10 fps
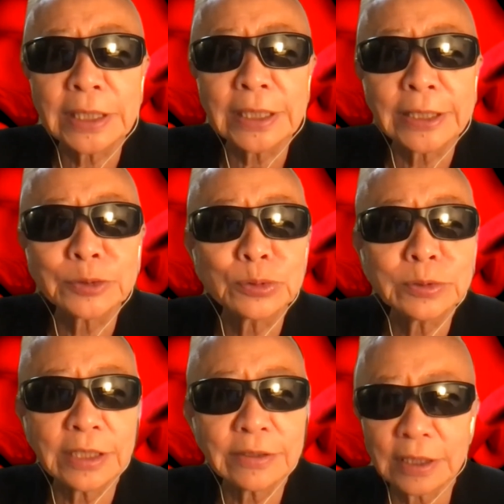I do
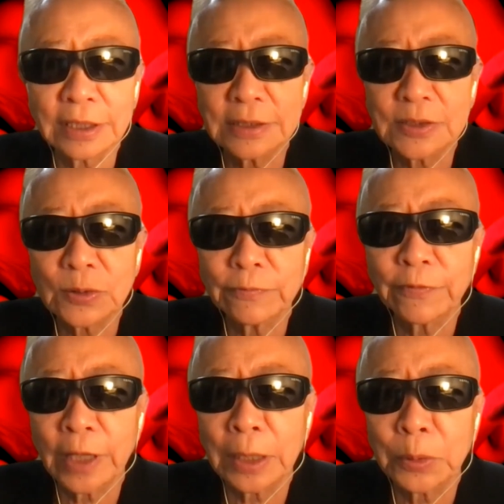not think it's so
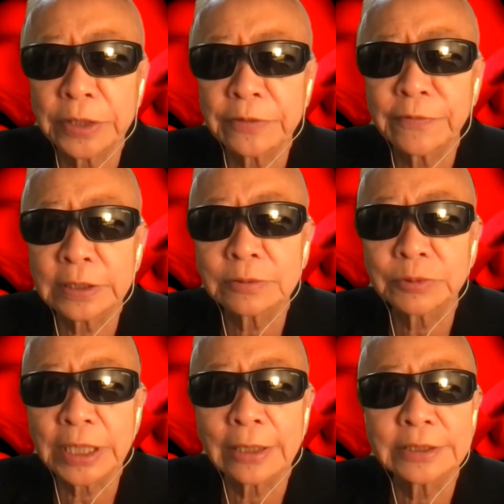far away from the
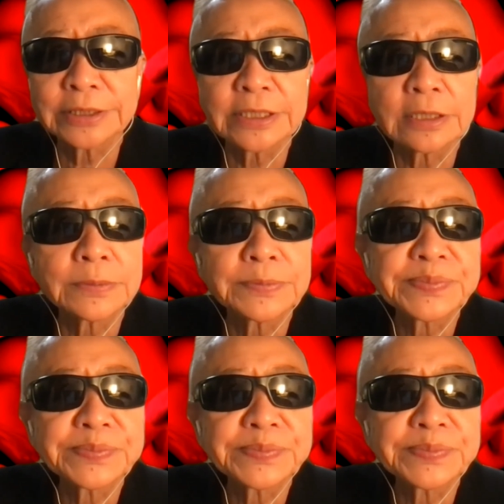reality.